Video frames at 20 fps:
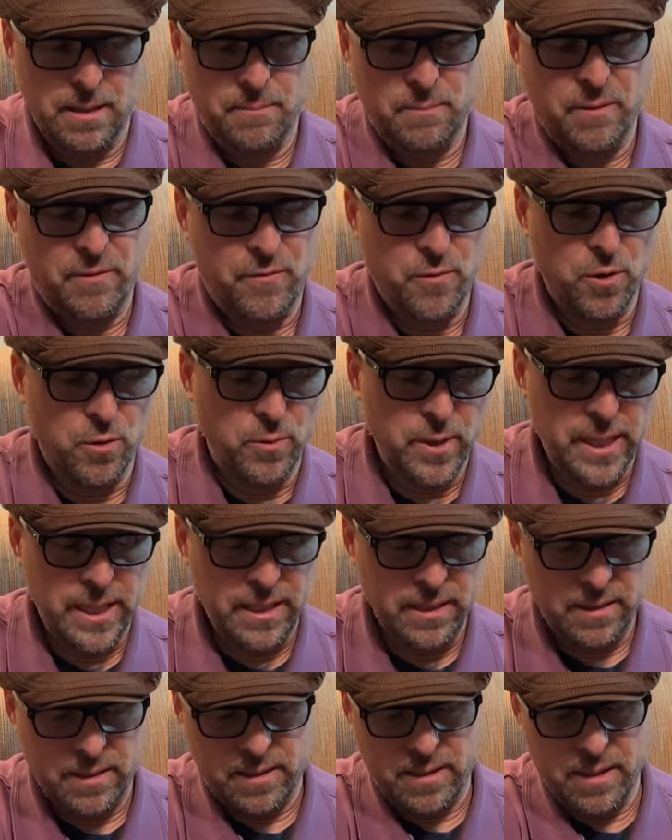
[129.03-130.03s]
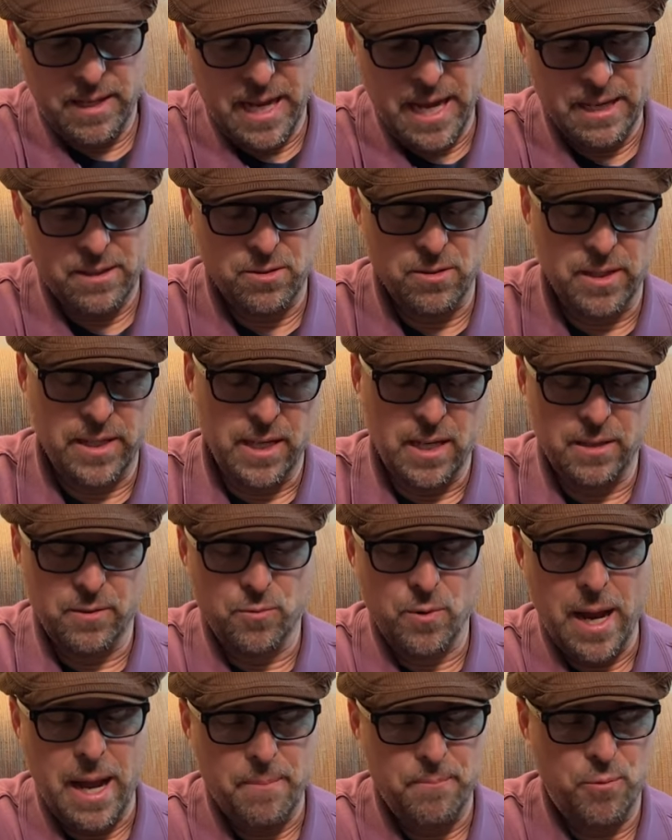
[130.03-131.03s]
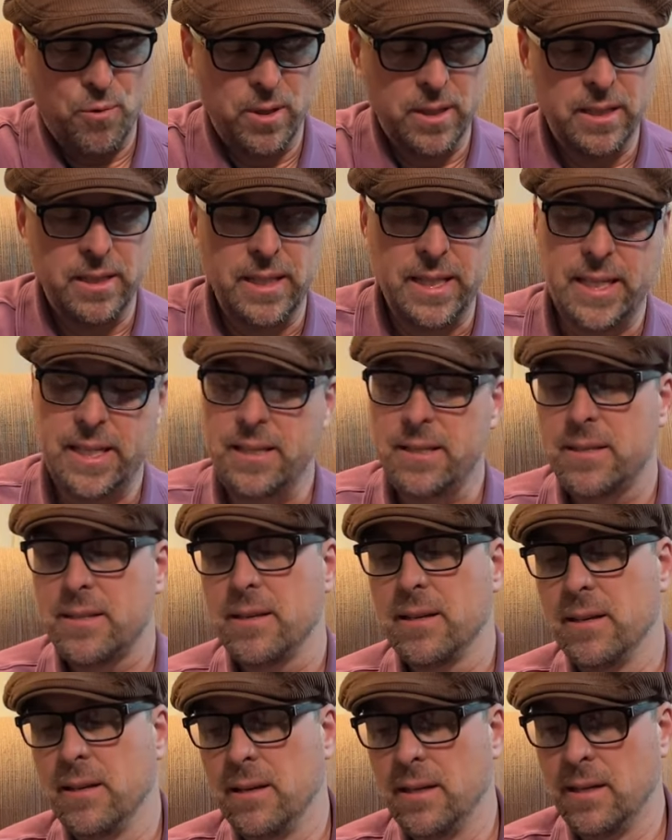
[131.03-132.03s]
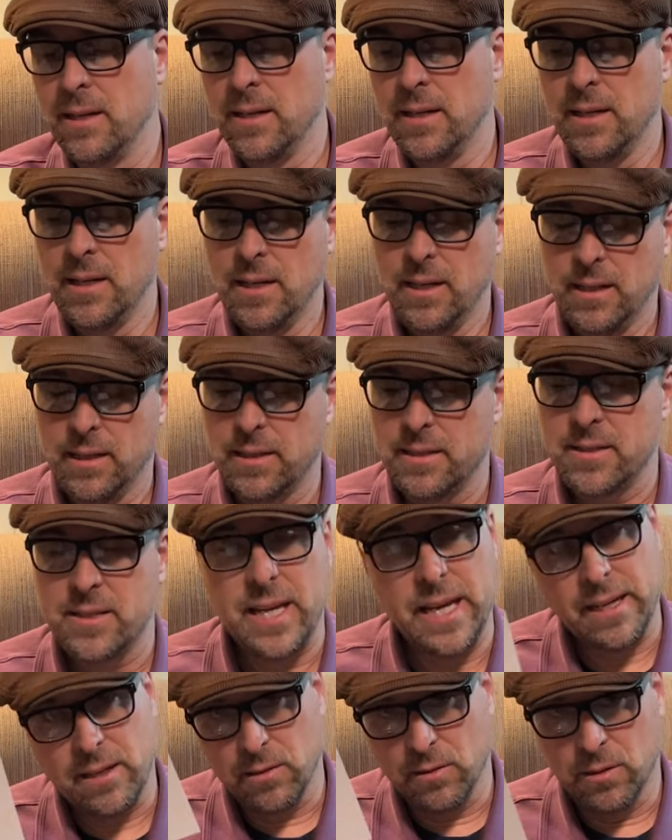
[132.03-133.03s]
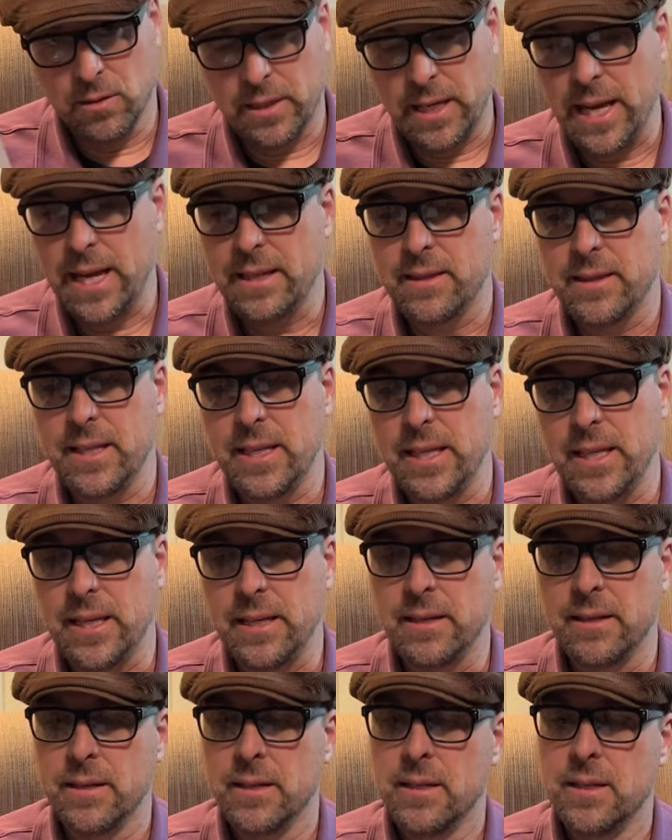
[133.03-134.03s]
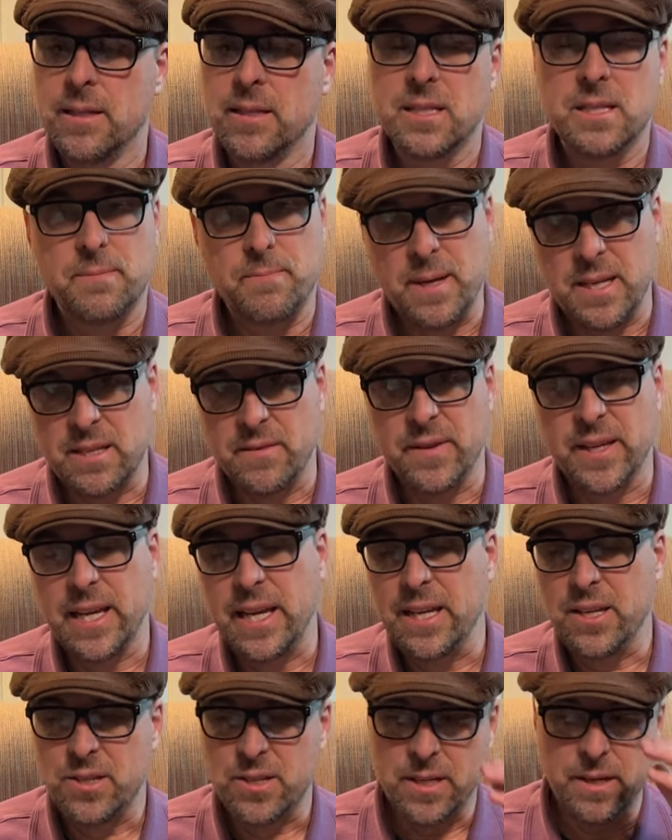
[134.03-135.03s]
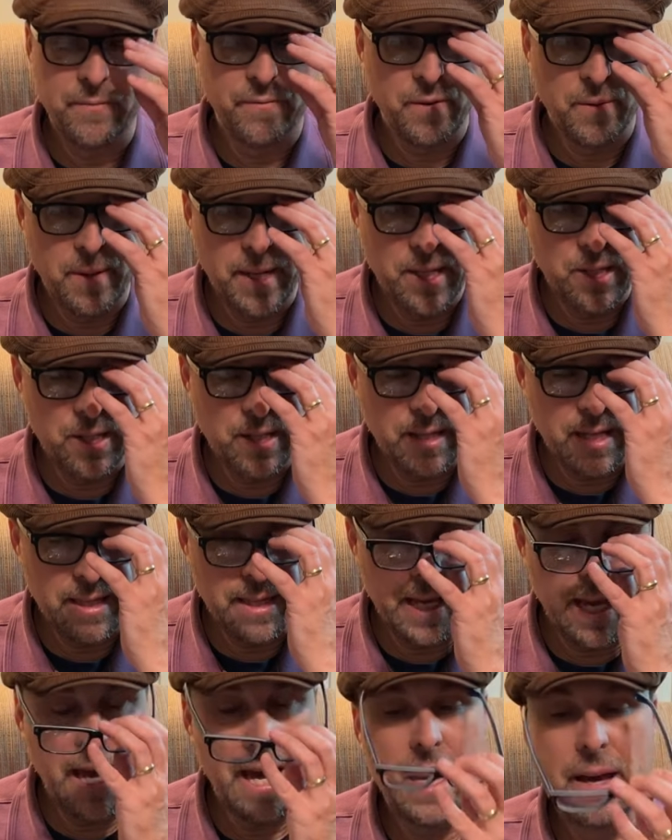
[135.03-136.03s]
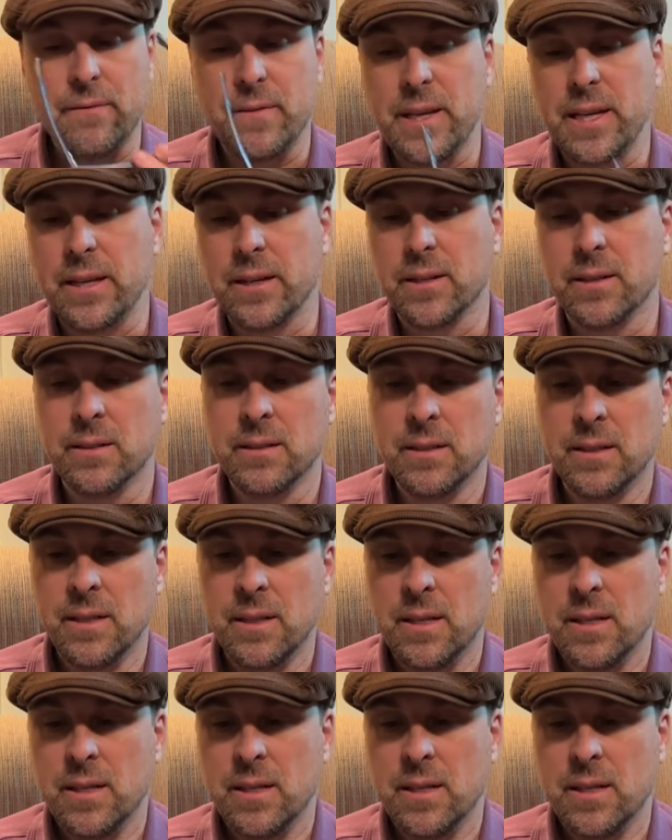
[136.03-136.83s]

Before we actually unwrap one of these, let's take a look at the specification information that they have here.